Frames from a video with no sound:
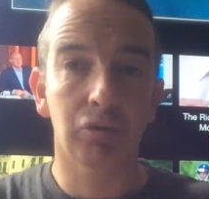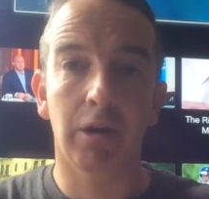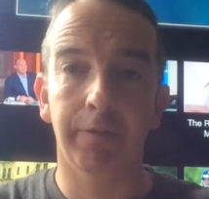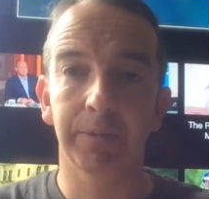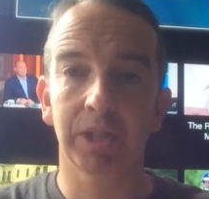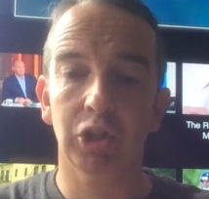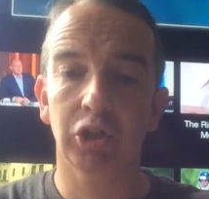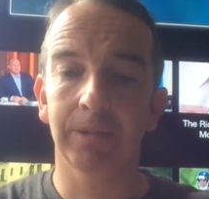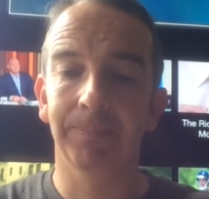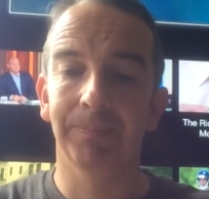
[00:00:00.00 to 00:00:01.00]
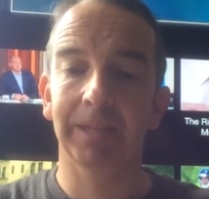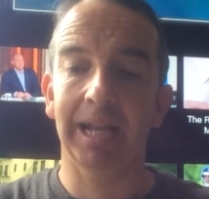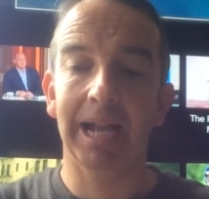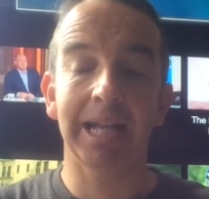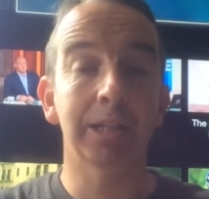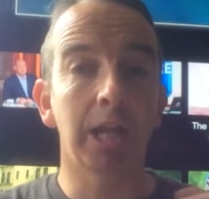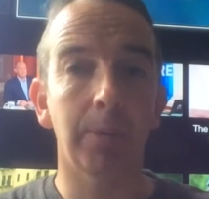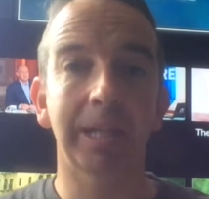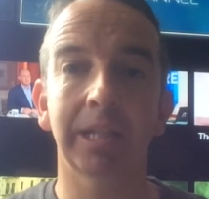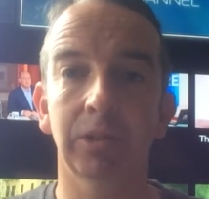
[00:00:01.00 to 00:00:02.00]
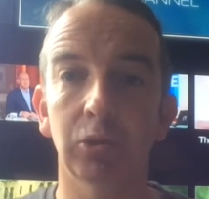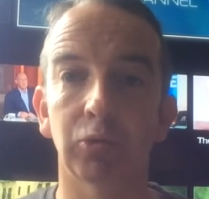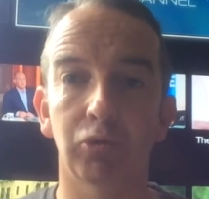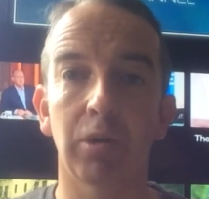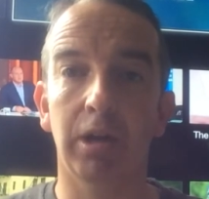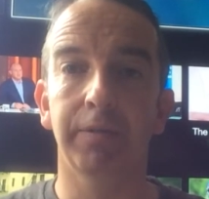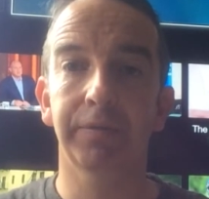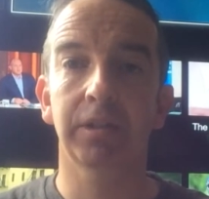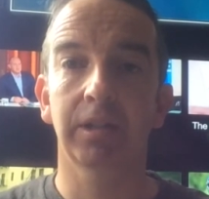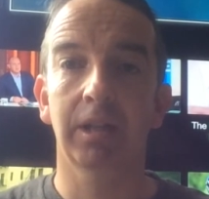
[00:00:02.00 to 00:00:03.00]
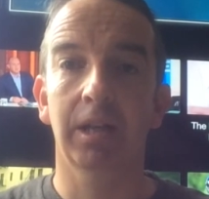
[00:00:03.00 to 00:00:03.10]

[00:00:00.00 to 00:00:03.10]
draft position, and knowing your draft